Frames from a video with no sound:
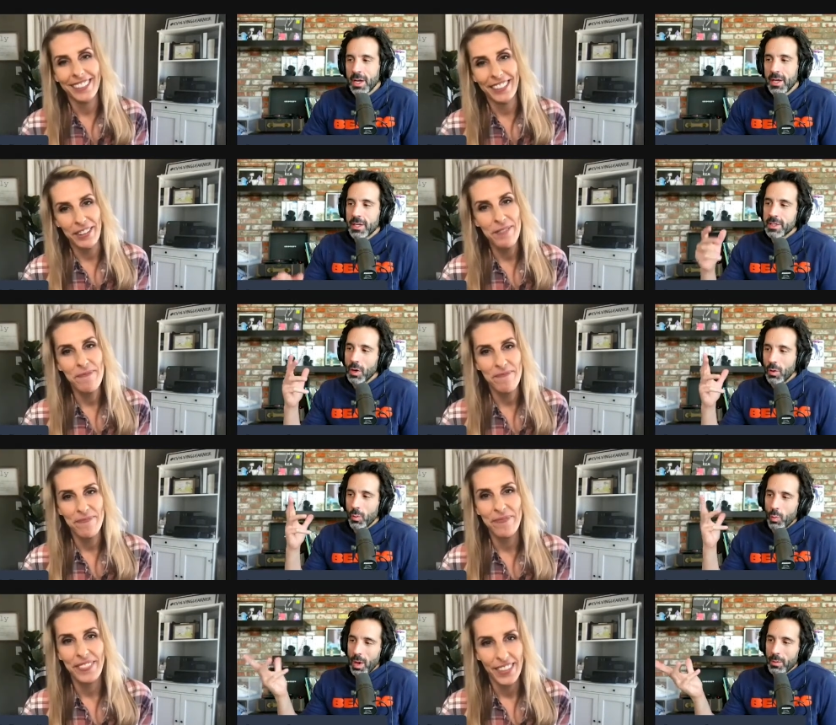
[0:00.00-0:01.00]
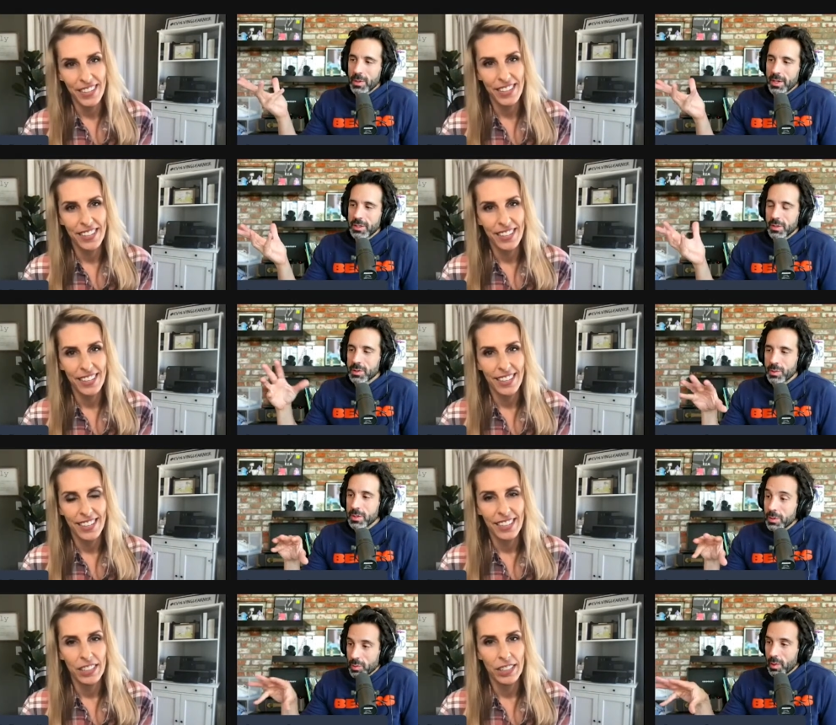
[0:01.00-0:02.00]
Speaker 1: So what we're gonna do is we're gonna
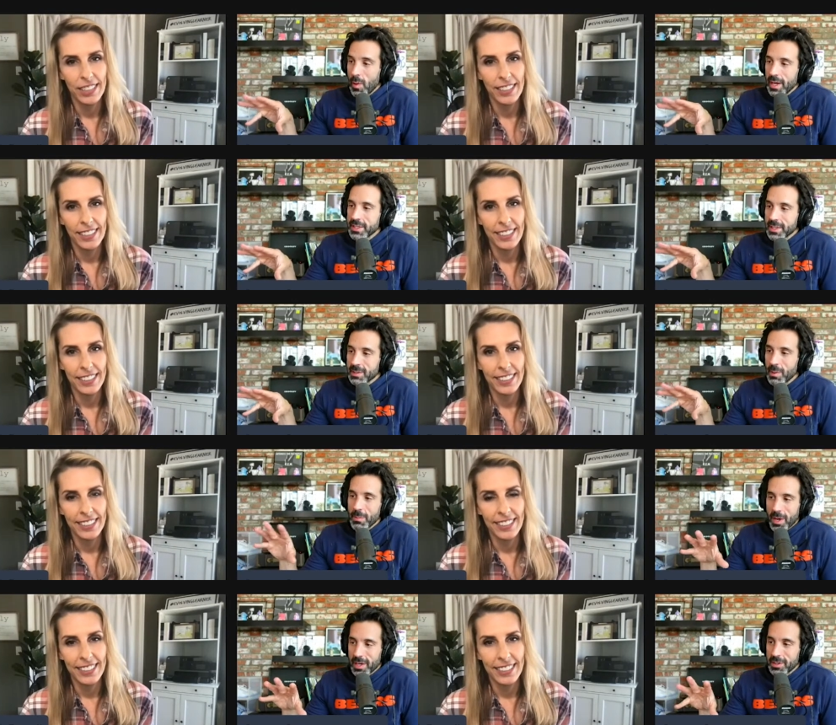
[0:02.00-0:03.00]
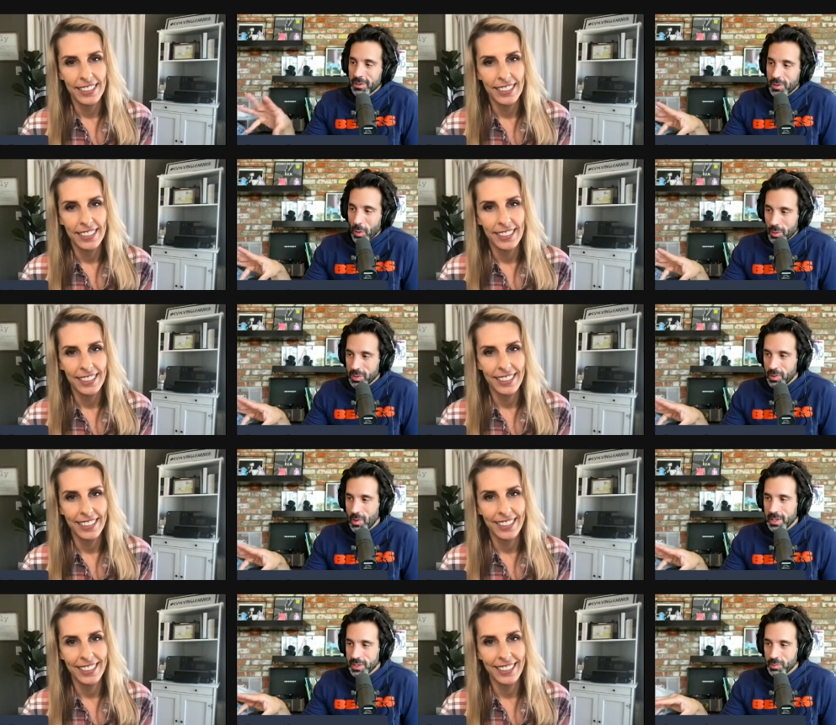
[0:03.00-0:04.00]
do three questions, but I'm not gonna do those three
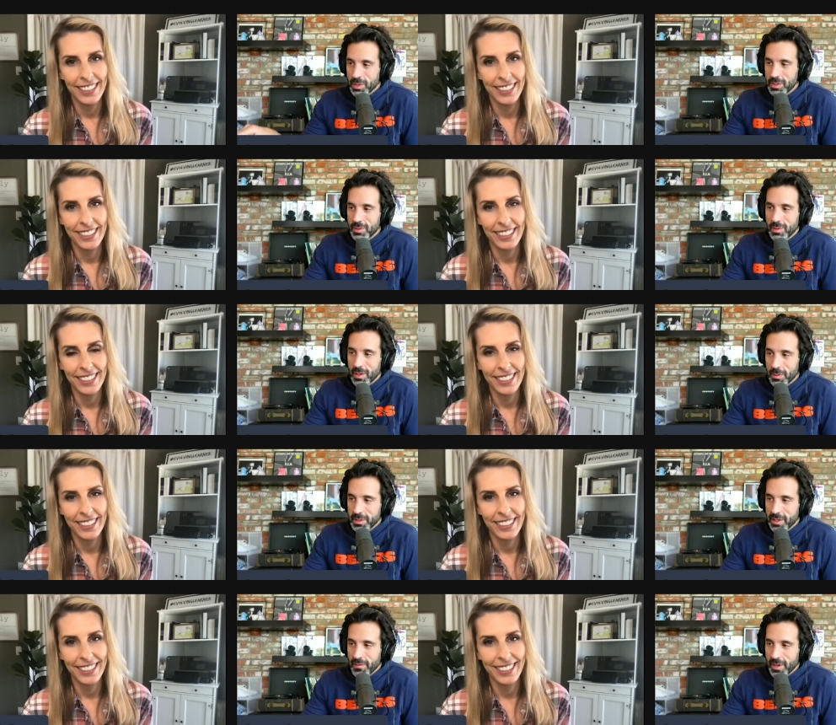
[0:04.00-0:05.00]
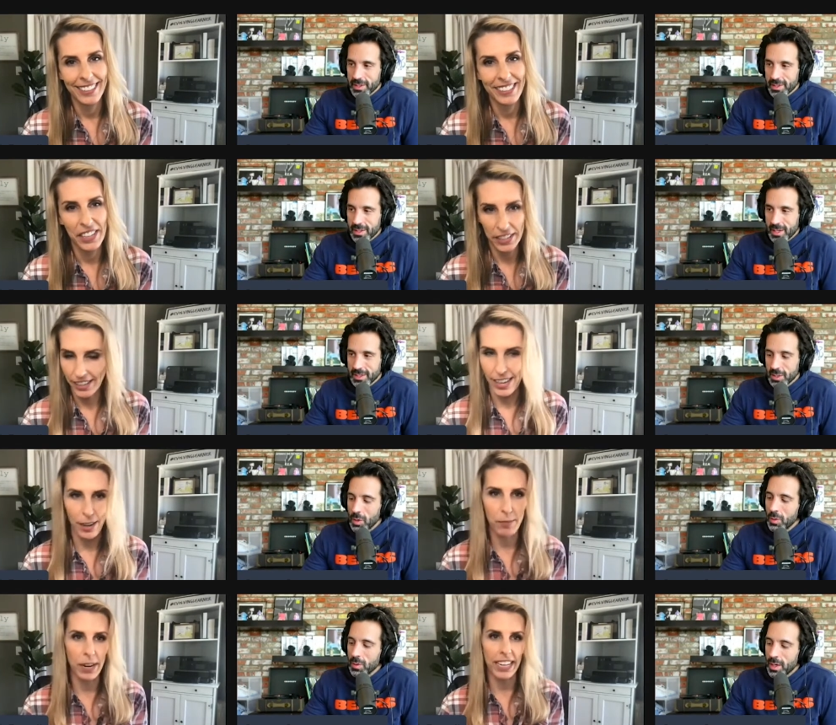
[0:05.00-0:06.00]
questions. We're gonna do a little bit different. And
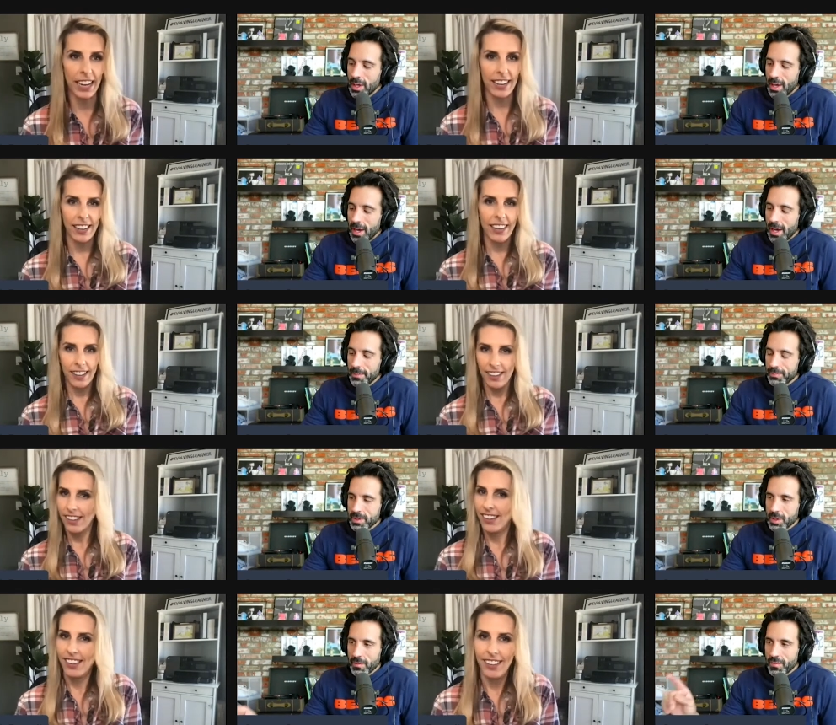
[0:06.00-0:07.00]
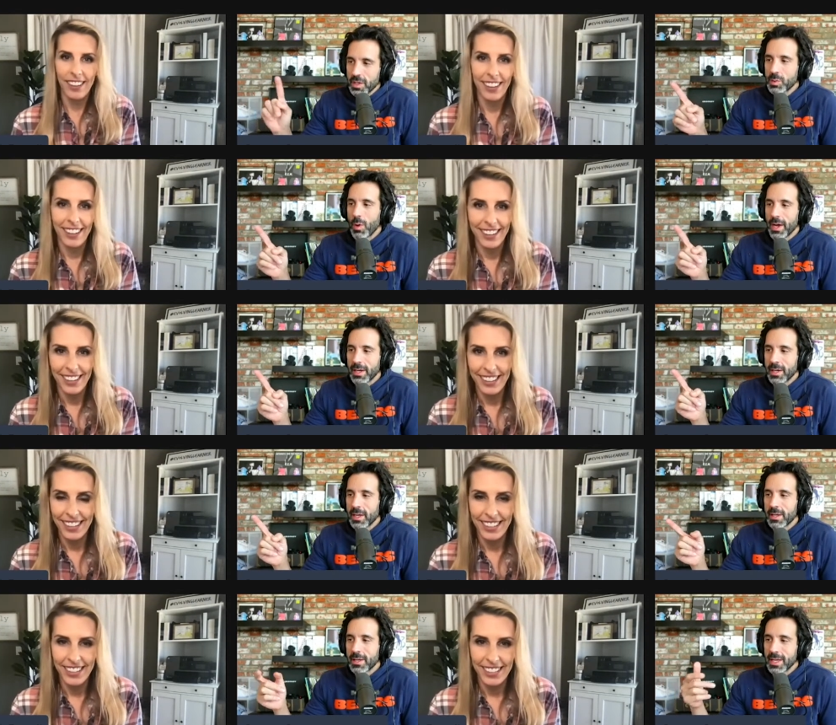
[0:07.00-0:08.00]
so, right. um, so the first one
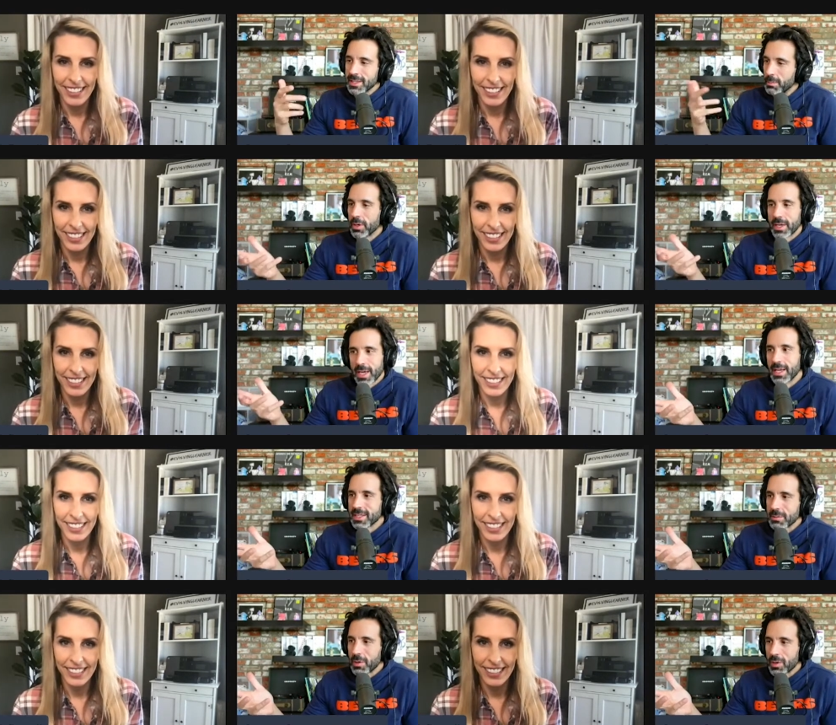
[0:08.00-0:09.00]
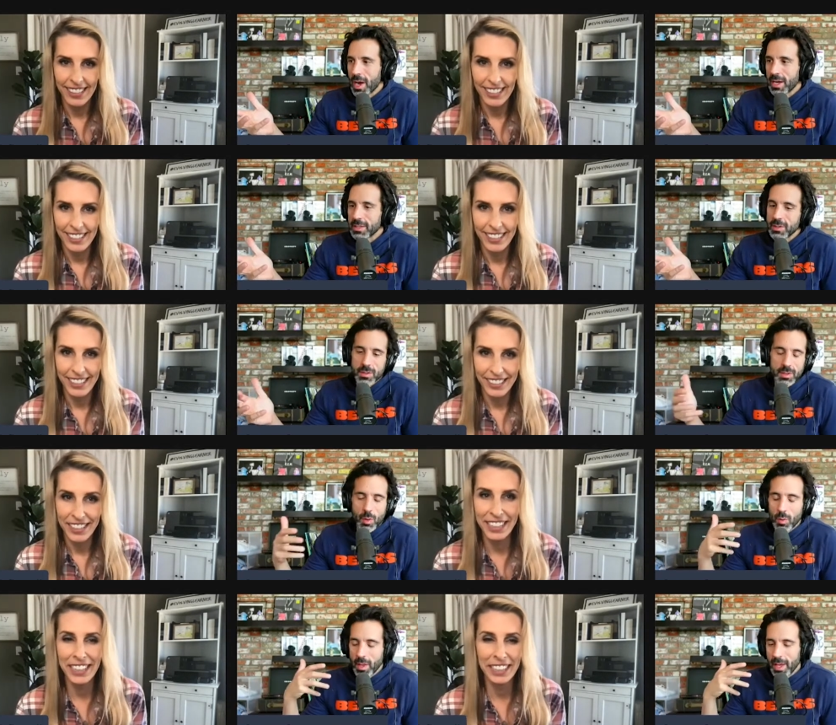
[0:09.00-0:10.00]
because the book is about gratitude. So
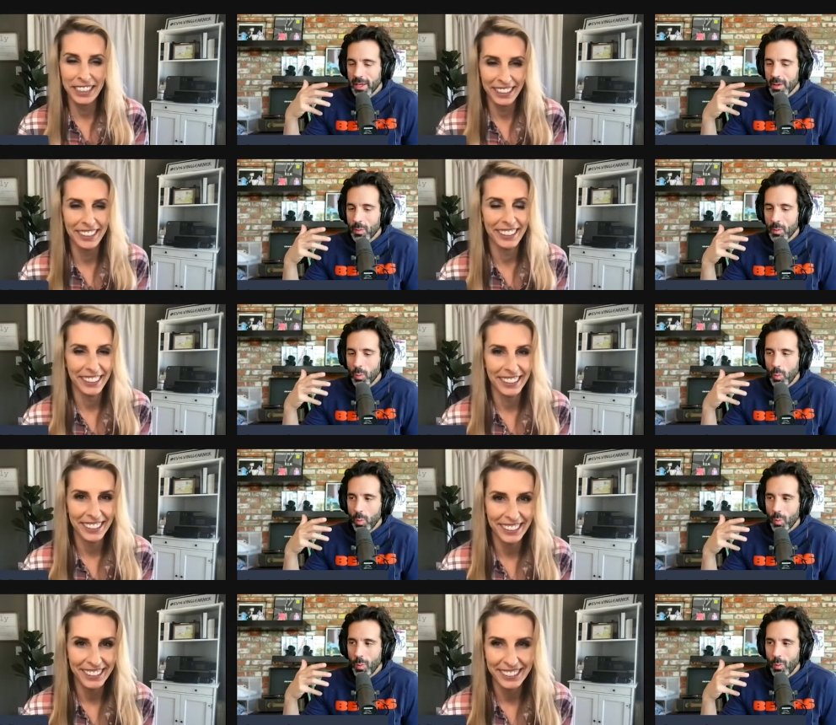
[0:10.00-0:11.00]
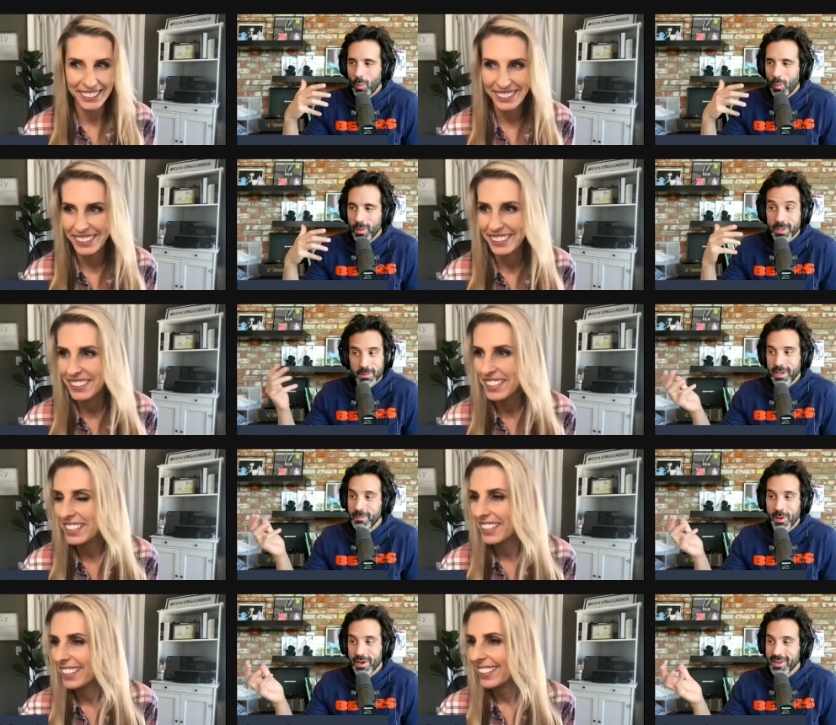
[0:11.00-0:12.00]
yes. like, you, you
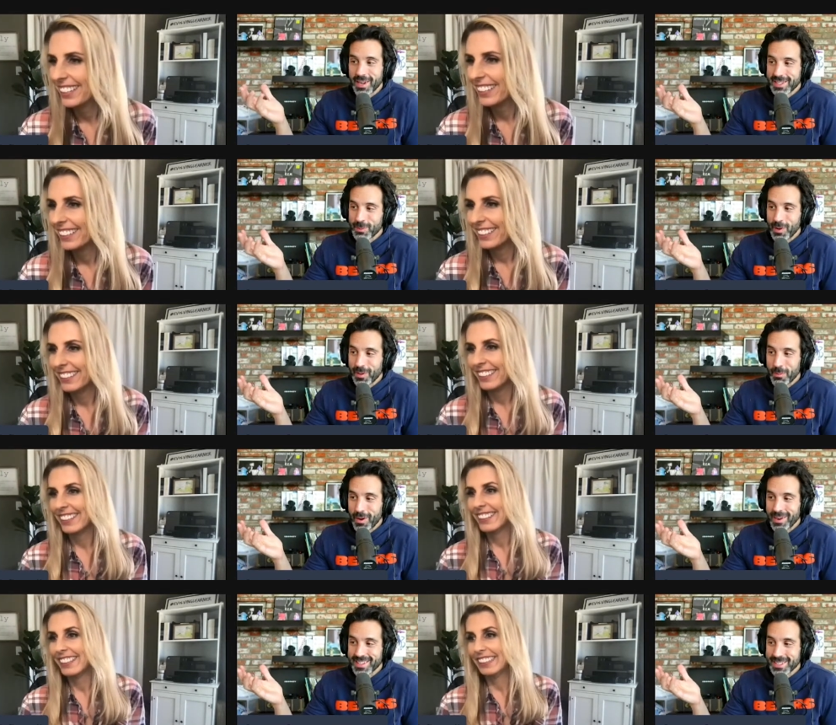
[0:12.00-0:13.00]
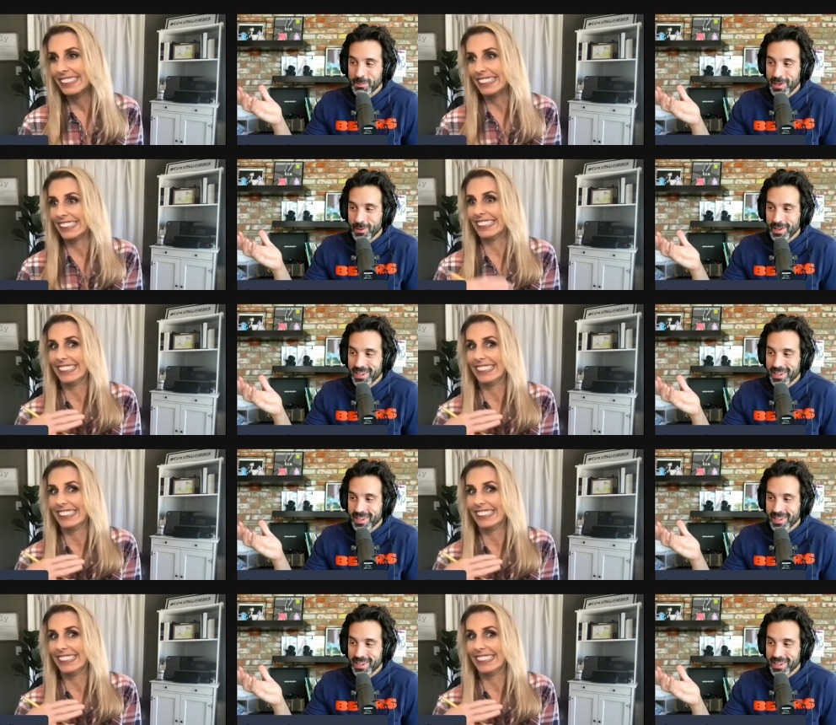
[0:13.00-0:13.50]
better knock this one out of the park. This is a big one.